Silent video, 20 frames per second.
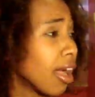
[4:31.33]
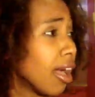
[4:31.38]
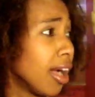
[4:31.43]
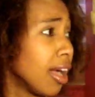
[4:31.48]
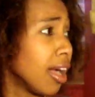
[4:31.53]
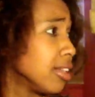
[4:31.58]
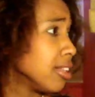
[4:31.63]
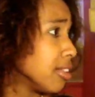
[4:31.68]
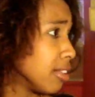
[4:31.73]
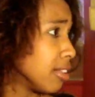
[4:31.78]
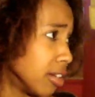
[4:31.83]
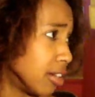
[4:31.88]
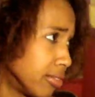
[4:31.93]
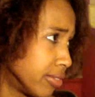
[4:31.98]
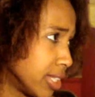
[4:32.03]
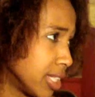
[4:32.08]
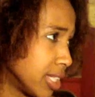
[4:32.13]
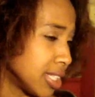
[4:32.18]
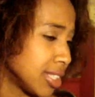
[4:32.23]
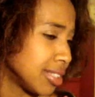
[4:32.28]
I
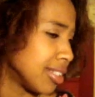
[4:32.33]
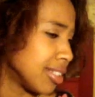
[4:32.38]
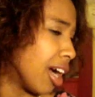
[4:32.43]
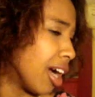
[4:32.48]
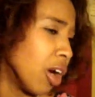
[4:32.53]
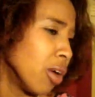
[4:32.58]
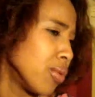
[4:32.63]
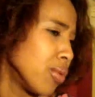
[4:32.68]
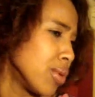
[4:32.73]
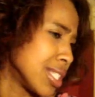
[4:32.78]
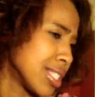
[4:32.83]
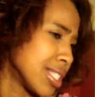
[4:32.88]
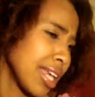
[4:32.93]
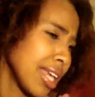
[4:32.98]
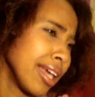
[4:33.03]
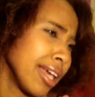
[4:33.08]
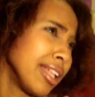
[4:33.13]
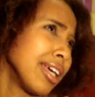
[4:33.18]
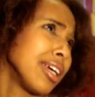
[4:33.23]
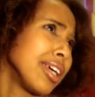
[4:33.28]
love it. I always
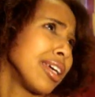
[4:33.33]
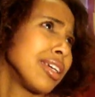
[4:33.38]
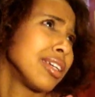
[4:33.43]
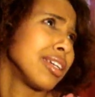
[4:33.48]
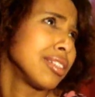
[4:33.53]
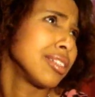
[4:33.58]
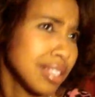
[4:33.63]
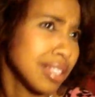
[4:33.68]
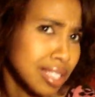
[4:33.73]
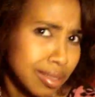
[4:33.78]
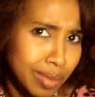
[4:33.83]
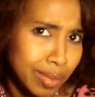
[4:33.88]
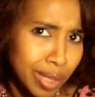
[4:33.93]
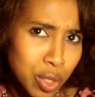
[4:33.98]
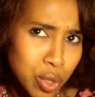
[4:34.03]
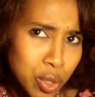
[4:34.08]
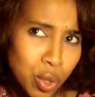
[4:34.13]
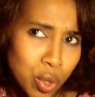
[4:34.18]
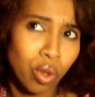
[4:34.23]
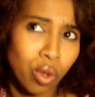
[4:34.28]
say LA is
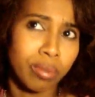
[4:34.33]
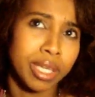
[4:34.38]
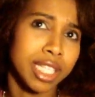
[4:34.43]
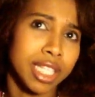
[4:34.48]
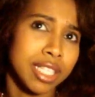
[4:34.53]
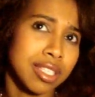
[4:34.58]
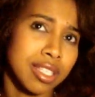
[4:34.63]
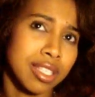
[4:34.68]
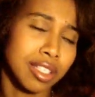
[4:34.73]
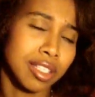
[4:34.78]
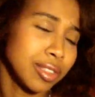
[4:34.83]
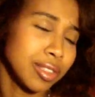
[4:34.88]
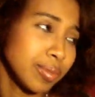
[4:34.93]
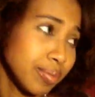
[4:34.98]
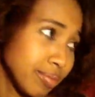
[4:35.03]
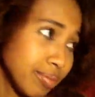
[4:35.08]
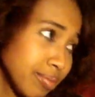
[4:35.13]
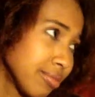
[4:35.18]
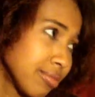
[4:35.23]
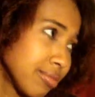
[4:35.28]
my soulmate, so
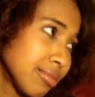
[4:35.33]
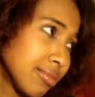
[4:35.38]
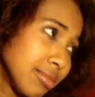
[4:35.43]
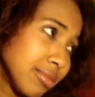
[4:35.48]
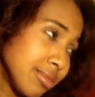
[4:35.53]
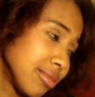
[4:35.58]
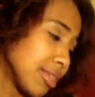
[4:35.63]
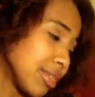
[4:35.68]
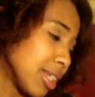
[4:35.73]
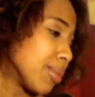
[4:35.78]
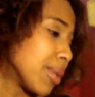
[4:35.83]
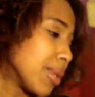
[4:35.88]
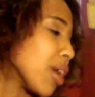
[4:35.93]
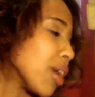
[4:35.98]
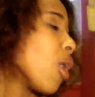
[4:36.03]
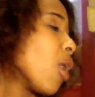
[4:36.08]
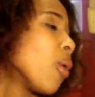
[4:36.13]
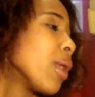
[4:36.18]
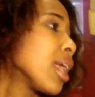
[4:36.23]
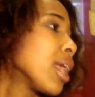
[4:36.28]
I'm
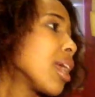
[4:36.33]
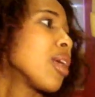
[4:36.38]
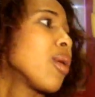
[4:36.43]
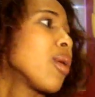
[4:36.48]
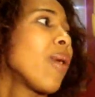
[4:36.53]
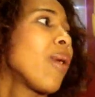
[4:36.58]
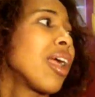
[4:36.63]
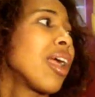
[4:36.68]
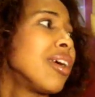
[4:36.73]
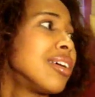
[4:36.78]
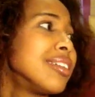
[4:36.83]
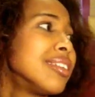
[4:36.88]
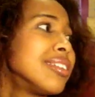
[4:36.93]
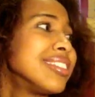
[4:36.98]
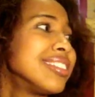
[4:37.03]
not going anywhere.